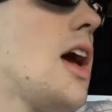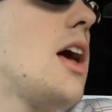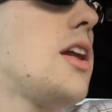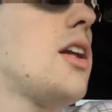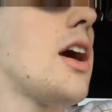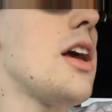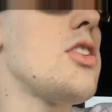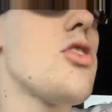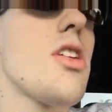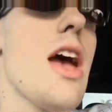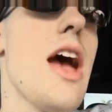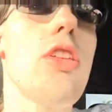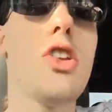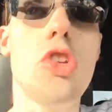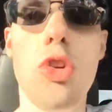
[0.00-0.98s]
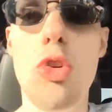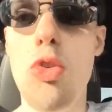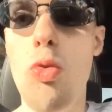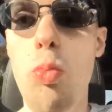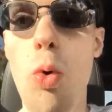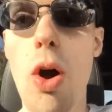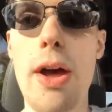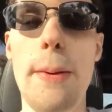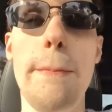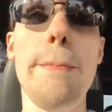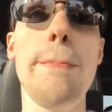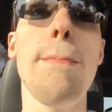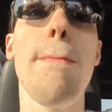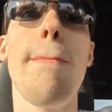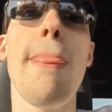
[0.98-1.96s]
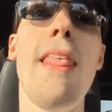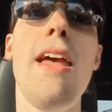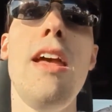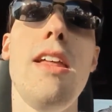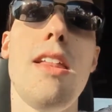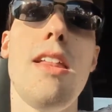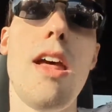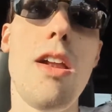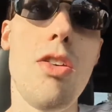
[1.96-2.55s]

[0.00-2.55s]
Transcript: and i just had to choose one that